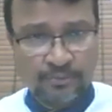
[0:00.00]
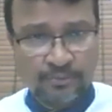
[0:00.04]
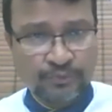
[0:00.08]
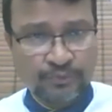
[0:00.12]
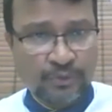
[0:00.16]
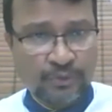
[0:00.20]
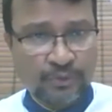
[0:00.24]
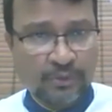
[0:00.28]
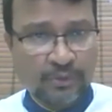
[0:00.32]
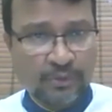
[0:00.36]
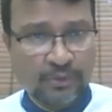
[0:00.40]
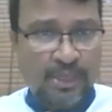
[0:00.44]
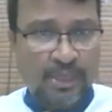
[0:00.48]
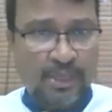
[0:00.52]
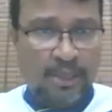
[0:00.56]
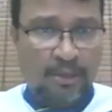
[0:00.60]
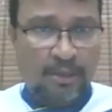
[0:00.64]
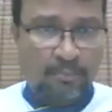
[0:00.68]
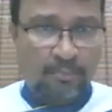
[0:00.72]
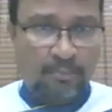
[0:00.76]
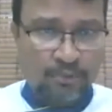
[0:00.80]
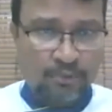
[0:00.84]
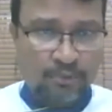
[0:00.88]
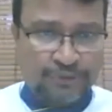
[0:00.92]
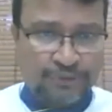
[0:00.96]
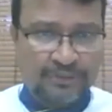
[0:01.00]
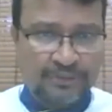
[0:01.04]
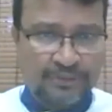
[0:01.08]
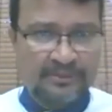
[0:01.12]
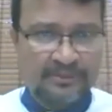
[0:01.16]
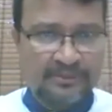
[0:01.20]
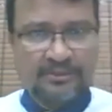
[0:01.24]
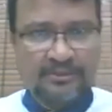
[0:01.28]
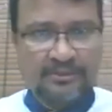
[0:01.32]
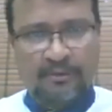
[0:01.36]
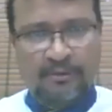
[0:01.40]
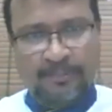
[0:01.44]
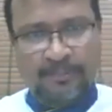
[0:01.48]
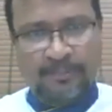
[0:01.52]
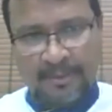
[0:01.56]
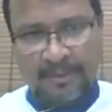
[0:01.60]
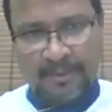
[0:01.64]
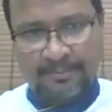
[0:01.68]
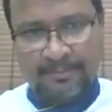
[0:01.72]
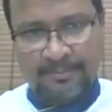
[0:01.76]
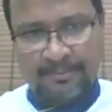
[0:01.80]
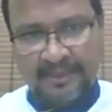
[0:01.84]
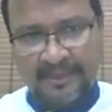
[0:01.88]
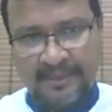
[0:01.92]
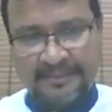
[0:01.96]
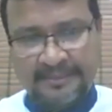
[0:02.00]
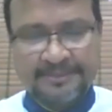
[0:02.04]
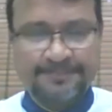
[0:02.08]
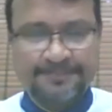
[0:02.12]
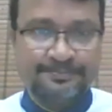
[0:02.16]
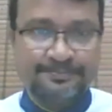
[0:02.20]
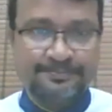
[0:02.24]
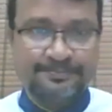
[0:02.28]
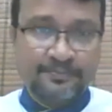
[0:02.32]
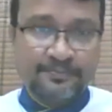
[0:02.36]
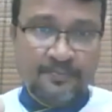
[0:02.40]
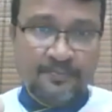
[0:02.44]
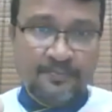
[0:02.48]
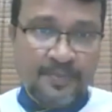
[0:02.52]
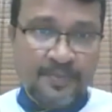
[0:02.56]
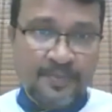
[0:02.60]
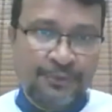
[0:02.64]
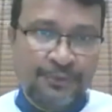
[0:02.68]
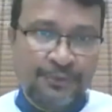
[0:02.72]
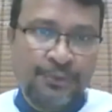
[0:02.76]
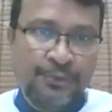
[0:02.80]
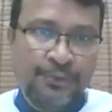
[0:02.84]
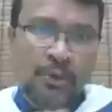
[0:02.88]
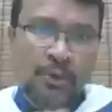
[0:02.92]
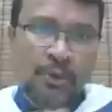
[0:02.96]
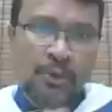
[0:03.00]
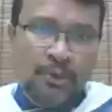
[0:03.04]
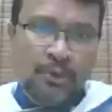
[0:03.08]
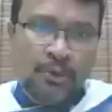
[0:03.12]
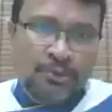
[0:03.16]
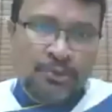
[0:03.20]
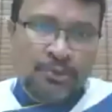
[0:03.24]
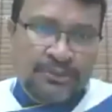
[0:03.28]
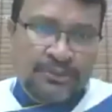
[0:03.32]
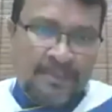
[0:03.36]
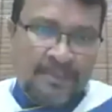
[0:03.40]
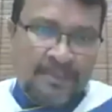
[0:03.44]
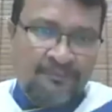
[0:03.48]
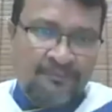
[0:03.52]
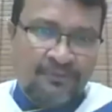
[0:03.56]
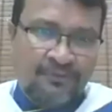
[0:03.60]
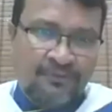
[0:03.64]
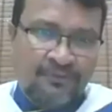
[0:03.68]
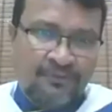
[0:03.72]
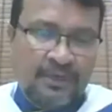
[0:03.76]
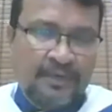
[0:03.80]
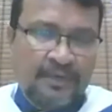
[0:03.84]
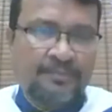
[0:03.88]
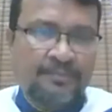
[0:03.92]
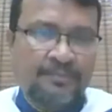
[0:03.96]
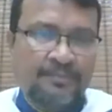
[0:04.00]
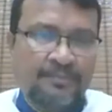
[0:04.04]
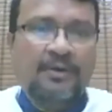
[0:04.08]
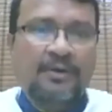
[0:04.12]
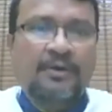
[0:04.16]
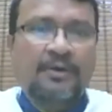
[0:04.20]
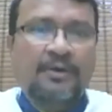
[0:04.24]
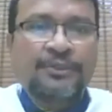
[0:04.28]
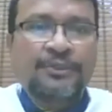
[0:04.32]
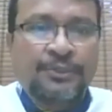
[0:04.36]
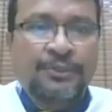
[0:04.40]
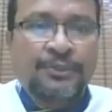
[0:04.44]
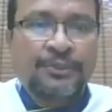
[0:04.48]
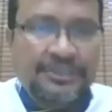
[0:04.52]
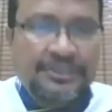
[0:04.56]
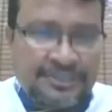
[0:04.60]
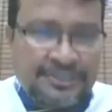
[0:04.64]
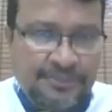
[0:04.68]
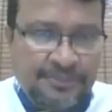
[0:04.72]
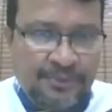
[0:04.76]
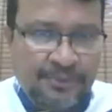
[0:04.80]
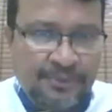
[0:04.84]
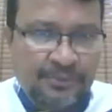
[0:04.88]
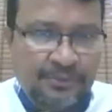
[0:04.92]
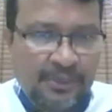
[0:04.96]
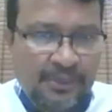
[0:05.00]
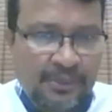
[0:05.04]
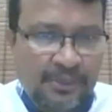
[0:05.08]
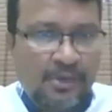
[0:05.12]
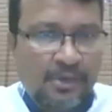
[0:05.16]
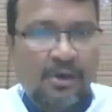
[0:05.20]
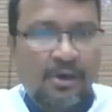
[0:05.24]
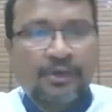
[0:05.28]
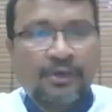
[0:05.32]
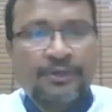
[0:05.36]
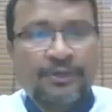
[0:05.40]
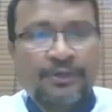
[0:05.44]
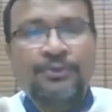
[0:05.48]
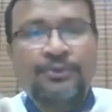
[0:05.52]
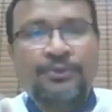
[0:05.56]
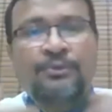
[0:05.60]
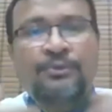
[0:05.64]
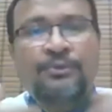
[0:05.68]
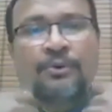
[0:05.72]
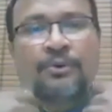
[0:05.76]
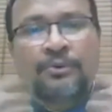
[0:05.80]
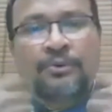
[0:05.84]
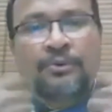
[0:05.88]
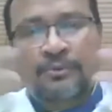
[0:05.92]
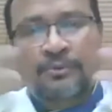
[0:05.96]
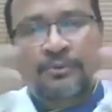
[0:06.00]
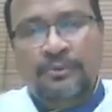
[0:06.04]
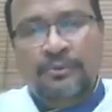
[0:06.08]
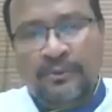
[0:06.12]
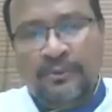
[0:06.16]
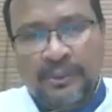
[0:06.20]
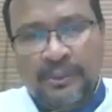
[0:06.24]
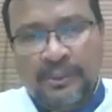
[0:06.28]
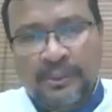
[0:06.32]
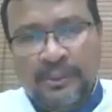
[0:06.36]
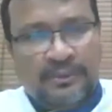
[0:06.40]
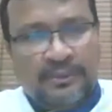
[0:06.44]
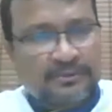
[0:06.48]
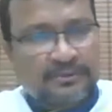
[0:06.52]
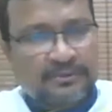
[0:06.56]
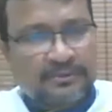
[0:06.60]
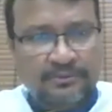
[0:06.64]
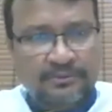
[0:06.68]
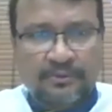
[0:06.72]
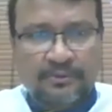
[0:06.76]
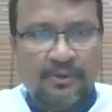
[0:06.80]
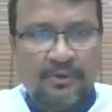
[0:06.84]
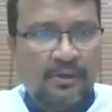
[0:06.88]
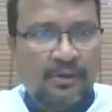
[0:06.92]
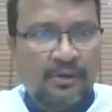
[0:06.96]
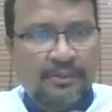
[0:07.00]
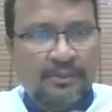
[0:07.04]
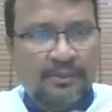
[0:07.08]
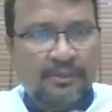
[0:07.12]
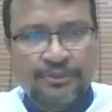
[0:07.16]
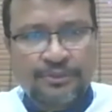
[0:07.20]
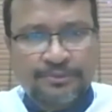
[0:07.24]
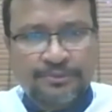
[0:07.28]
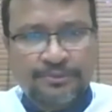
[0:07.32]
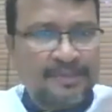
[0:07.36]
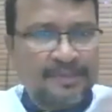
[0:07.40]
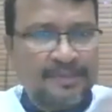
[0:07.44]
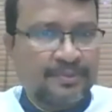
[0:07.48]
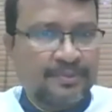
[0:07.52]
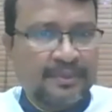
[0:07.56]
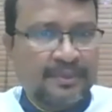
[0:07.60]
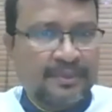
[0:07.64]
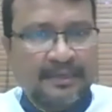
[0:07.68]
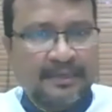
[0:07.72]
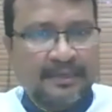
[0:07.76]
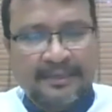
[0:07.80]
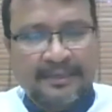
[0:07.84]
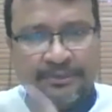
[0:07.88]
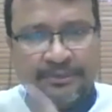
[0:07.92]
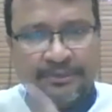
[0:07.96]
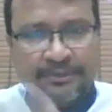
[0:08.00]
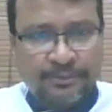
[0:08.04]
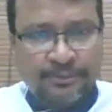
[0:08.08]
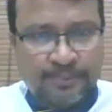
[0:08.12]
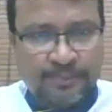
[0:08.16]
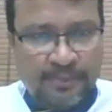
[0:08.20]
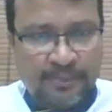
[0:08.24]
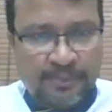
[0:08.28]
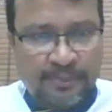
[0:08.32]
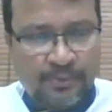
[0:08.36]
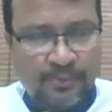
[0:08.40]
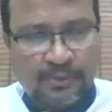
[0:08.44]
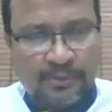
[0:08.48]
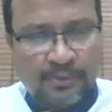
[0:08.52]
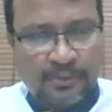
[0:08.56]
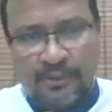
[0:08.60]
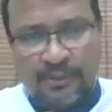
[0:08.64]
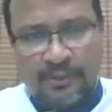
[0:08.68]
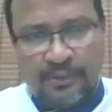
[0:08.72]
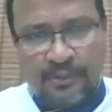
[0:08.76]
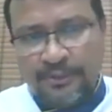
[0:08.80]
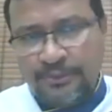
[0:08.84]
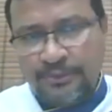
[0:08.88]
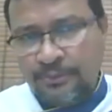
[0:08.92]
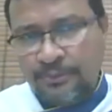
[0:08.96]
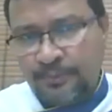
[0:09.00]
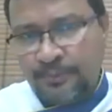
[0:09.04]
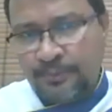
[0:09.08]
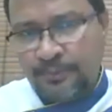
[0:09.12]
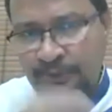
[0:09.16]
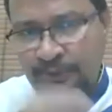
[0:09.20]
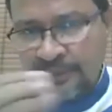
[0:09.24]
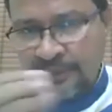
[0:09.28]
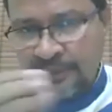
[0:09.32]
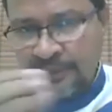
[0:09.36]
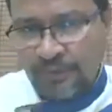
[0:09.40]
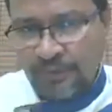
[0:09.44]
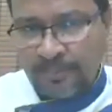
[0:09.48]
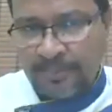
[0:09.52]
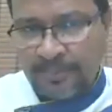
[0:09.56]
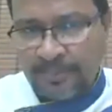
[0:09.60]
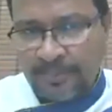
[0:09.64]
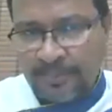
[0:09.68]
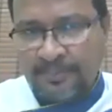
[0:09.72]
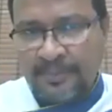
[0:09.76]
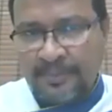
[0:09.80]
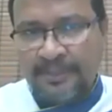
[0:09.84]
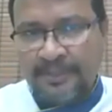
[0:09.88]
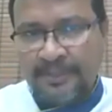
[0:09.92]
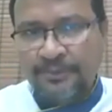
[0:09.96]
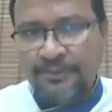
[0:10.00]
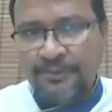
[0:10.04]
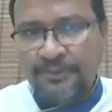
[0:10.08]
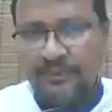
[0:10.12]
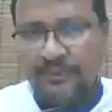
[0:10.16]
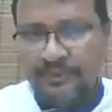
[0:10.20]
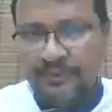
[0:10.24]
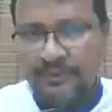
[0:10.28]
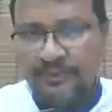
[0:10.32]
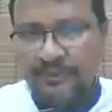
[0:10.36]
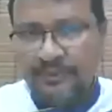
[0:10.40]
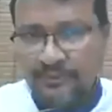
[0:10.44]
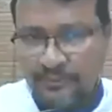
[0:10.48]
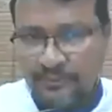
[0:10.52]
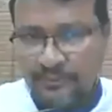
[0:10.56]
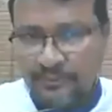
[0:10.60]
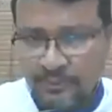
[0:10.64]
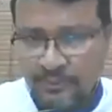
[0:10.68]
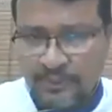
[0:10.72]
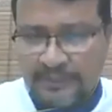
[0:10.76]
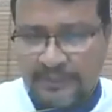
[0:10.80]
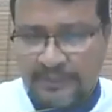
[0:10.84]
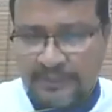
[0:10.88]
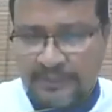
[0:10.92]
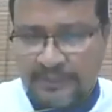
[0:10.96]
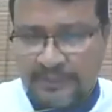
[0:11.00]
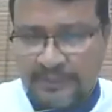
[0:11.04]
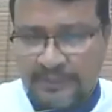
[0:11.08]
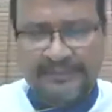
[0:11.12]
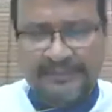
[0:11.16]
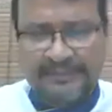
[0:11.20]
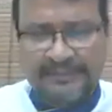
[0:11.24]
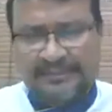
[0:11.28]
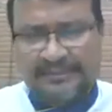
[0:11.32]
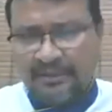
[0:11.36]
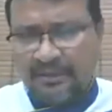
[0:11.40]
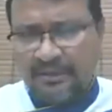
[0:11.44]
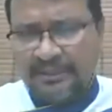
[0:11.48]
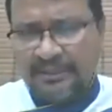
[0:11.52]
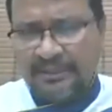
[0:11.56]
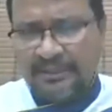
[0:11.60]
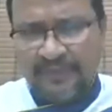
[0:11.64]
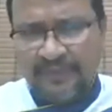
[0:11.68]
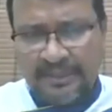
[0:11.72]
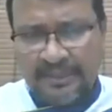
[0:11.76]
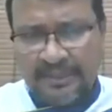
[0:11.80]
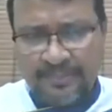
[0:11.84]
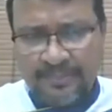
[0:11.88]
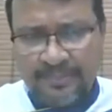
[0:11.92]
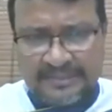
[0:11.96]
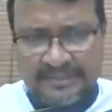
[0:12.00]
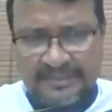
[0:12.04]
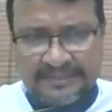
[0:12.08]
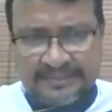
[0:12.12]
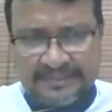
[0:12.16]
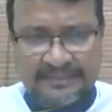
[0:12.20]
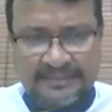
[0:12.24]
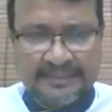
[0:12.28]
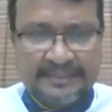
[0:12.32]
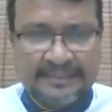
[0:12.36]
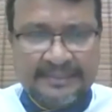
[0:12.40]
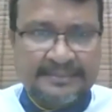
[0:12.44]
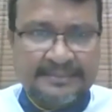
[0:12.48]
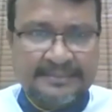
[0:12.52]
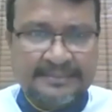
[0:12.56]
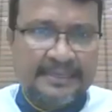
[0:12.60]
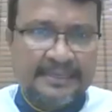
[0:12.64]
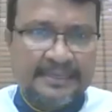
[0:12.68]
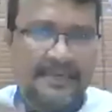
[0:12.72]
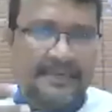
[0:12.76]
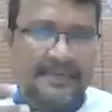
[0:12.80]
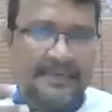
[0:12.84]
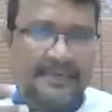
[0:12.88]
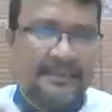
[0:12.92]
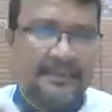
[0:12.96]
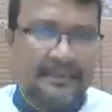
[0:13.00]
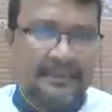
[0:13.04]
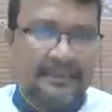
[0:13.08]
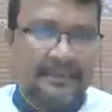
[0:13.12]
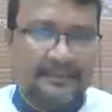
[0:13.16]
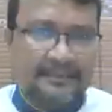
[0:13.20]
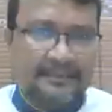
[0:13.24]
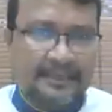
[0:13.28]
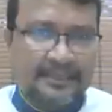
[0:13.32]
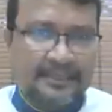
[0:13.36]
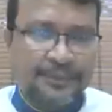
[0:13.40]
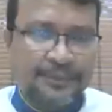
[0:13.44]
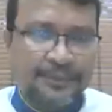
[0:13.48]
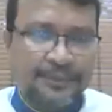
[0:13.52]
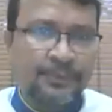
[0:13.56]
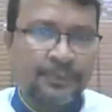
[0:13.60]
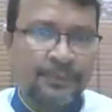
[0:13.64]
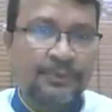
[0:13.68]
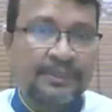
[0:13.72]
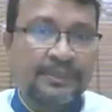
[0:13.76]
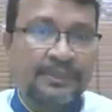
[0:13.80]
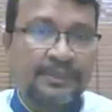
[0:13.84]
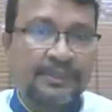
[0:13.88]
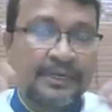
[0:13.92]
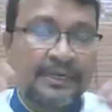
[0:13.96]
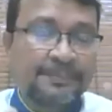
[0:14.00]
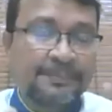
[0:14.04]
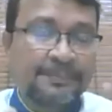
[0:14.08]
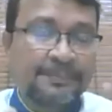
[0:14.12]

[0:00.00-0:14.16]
or brochures or pamphlets you go to some forum you distribute or you go to you call a newspaper guy to promote or you put in your pamphlet you do the thing these are all the very basic things uh, that you do then